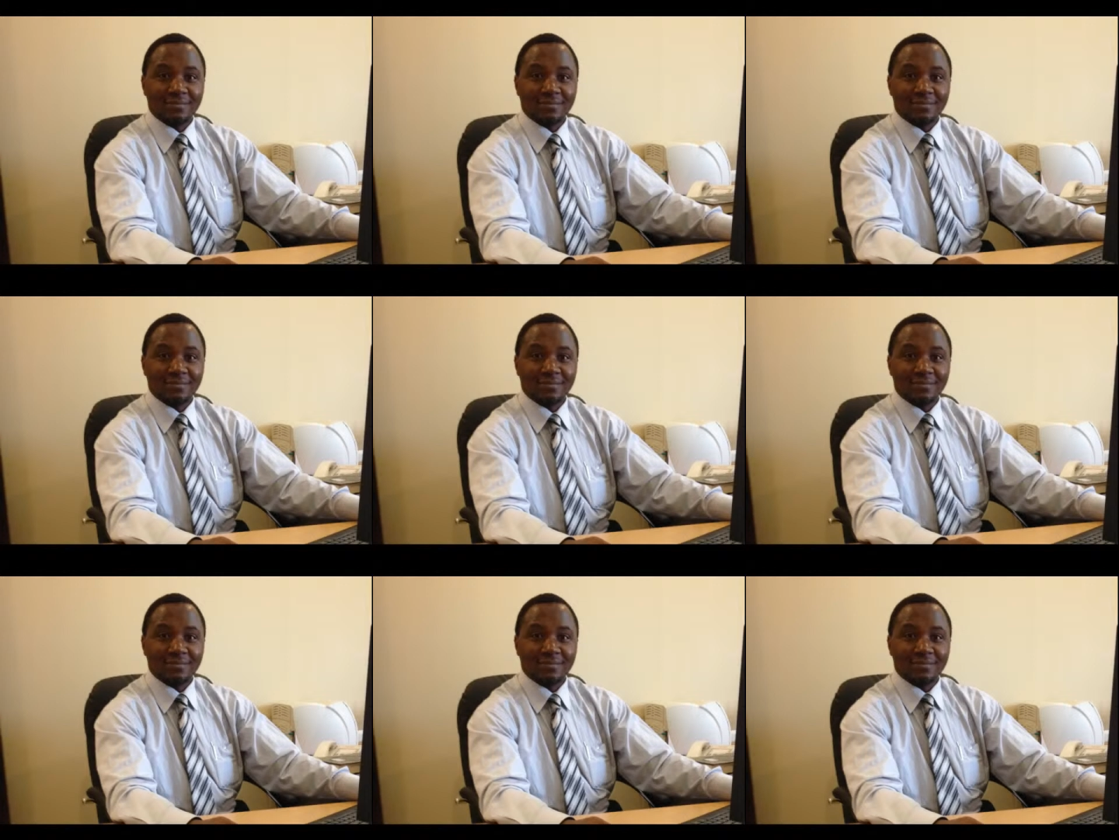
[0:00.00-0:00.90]

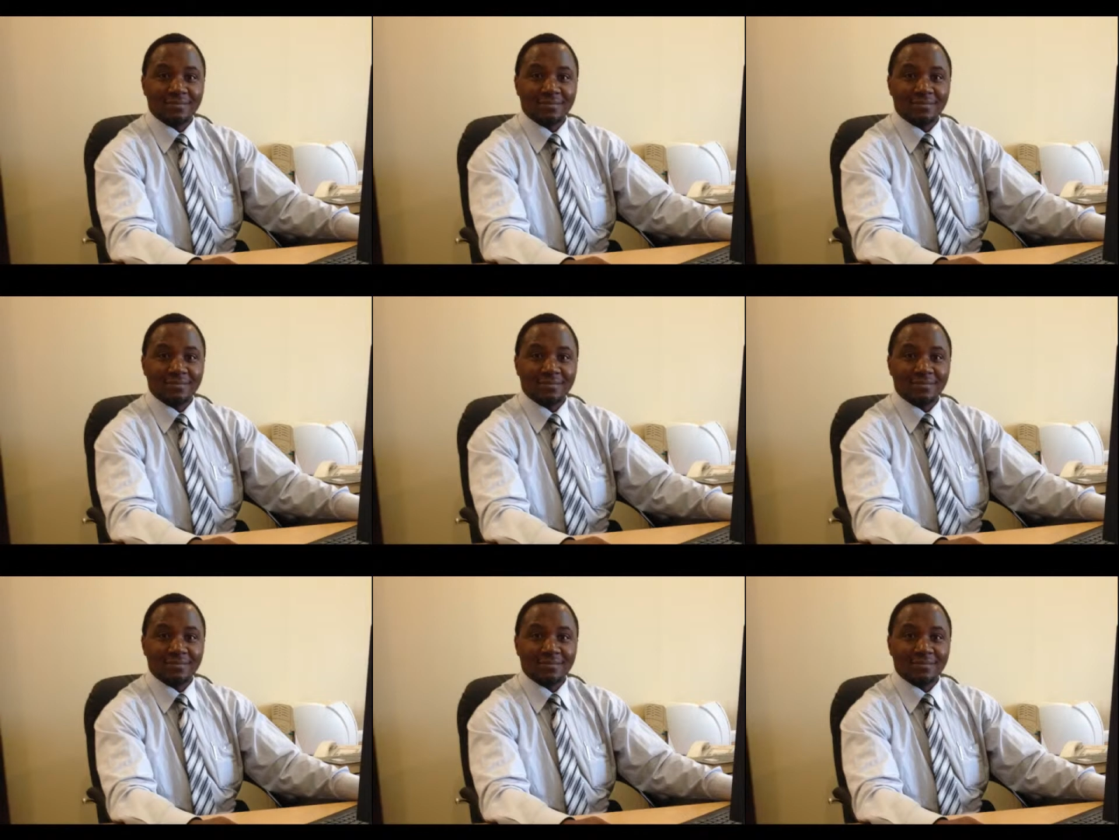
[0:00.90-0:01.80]

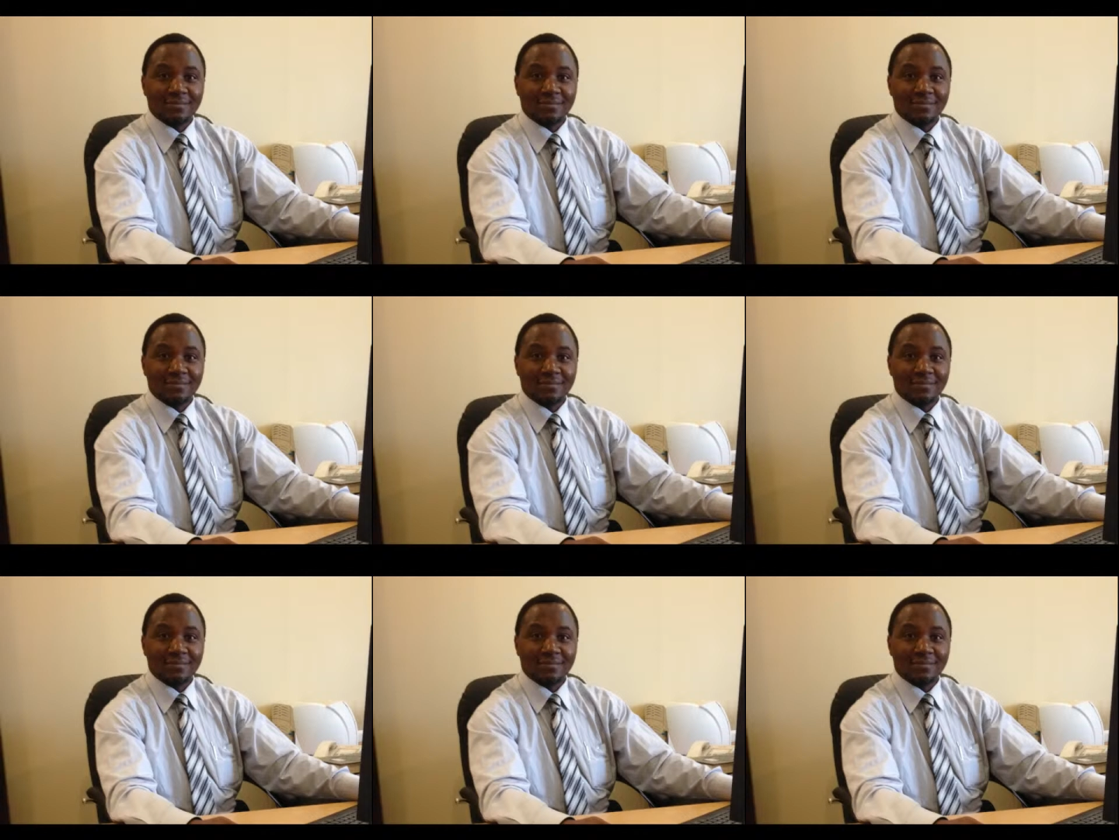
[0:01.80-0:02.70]

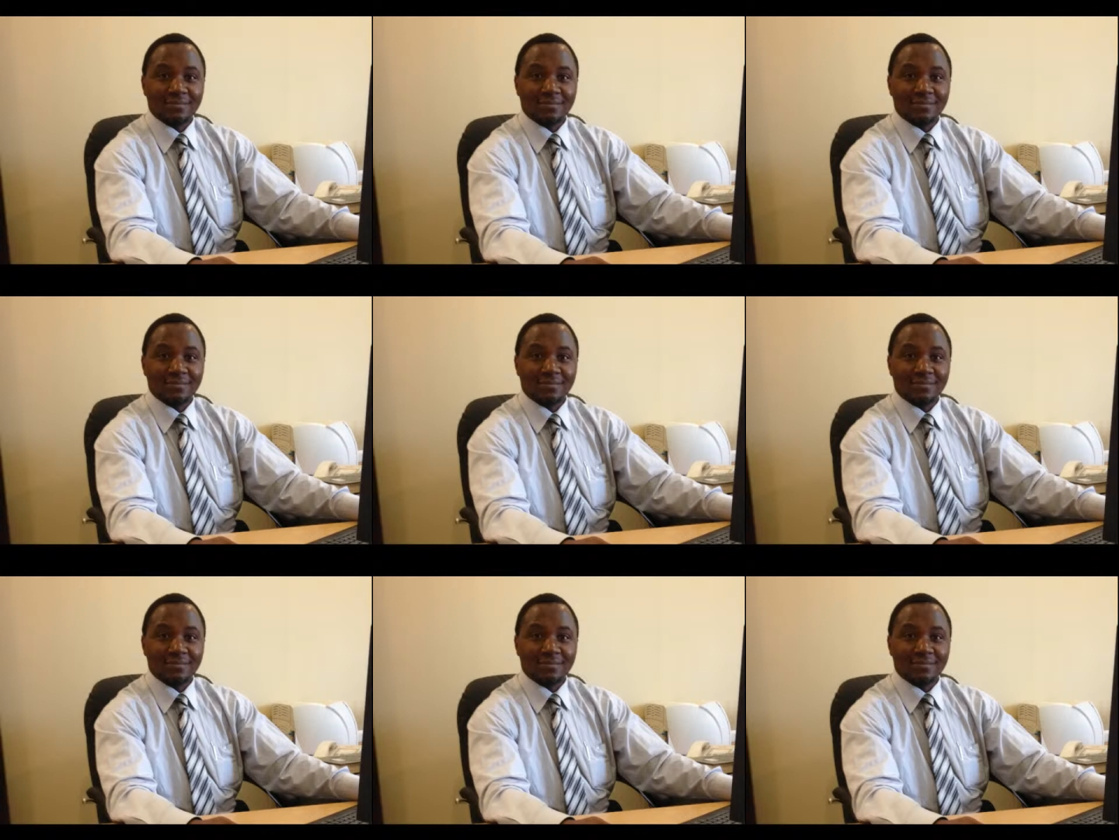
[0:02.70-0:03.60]

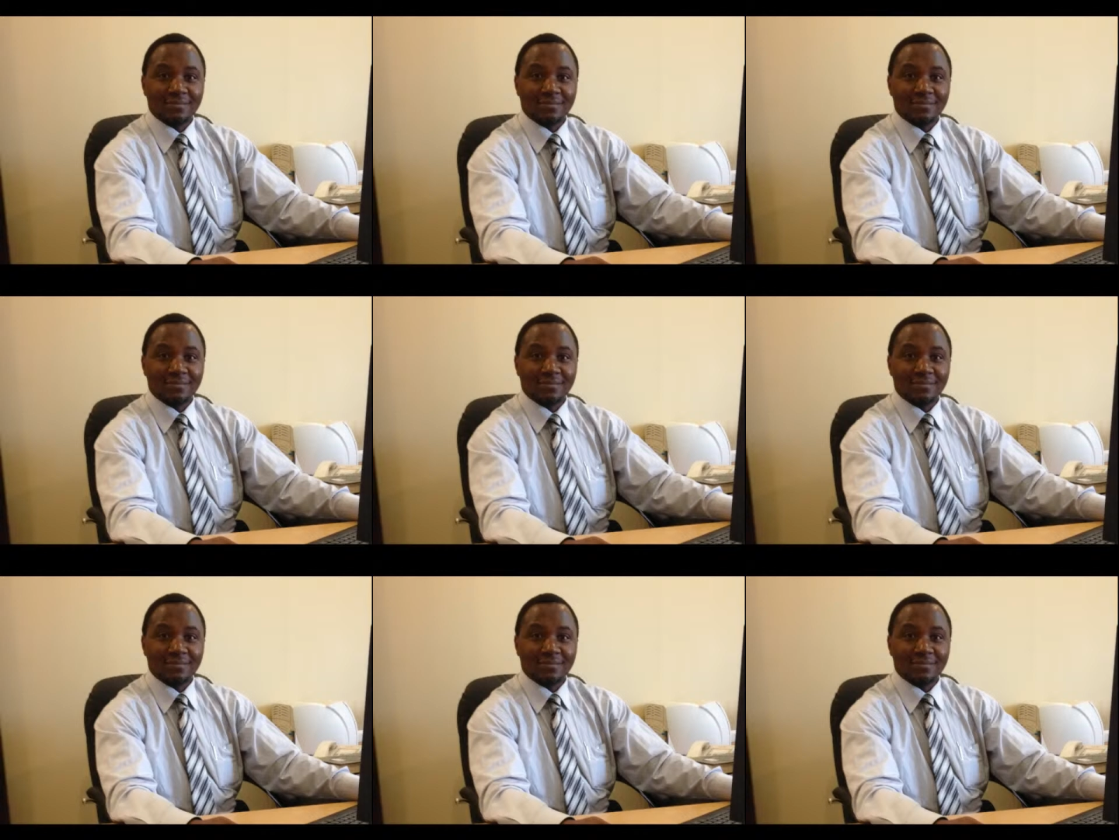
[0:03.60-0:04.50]

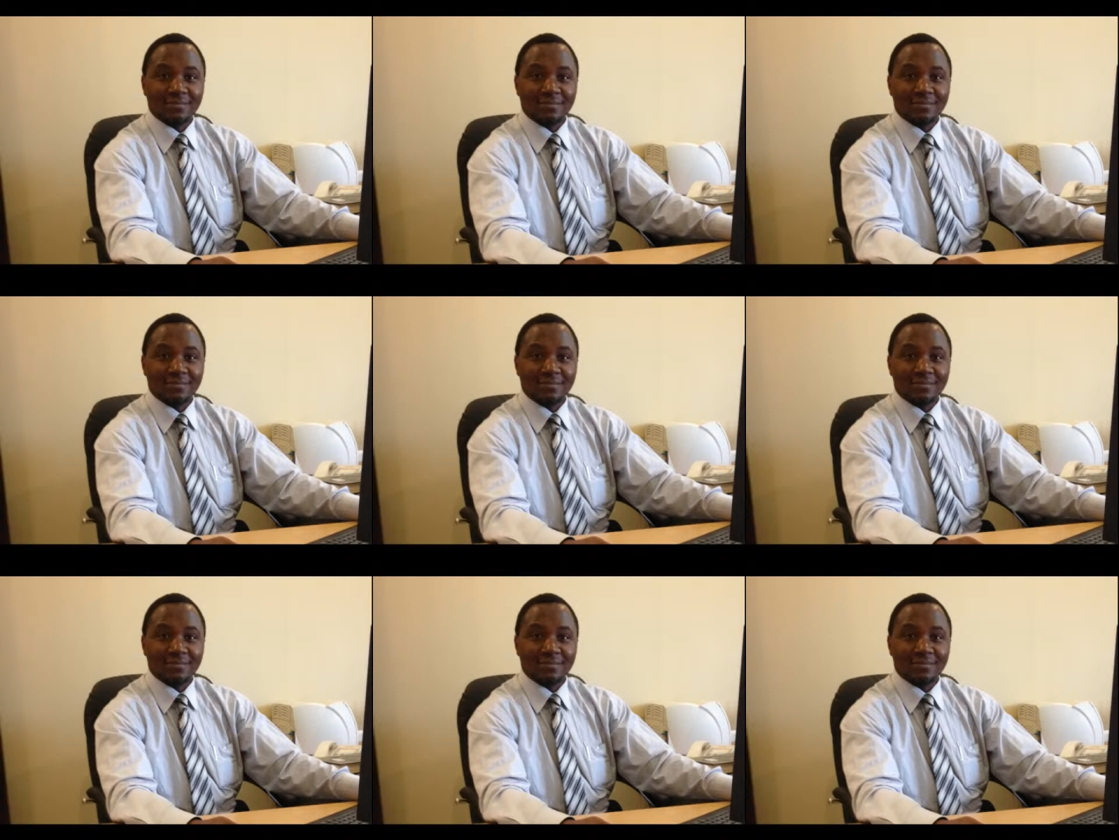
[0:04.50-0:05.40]

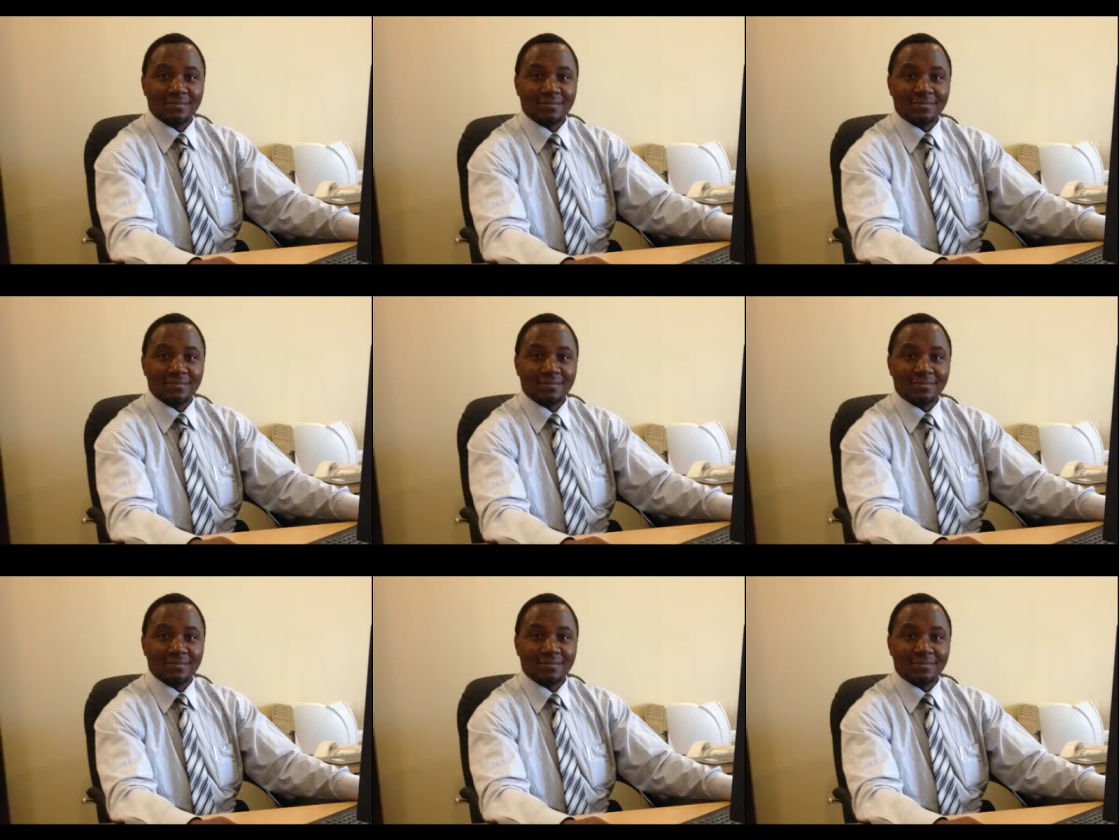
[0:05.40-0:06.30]

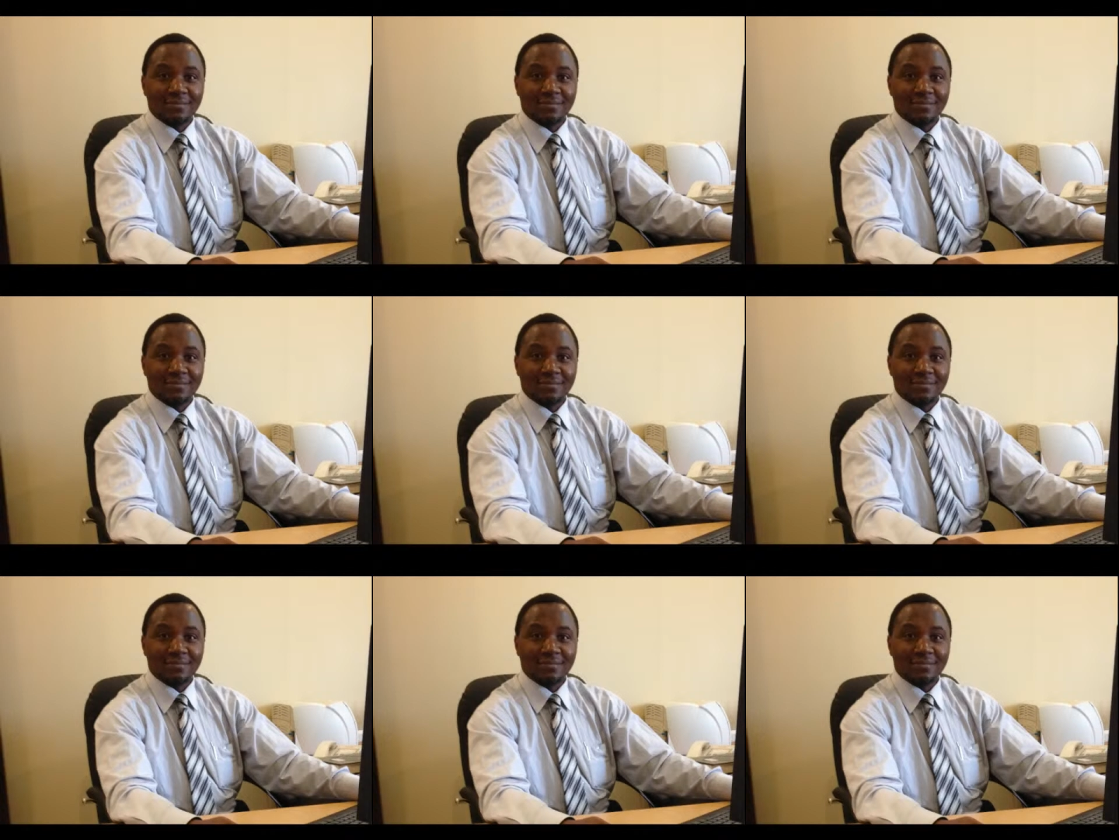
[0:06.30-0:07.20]

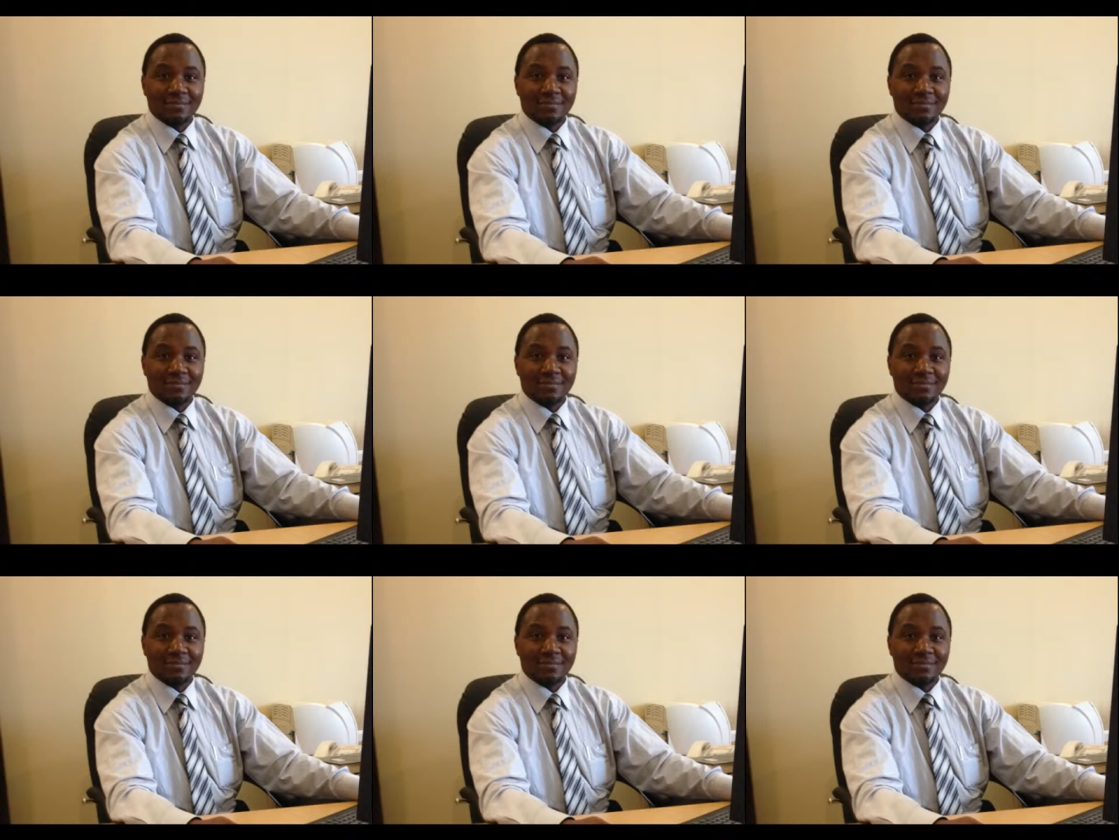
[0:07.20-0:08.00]
The face doesn't move, so there is nothing to read.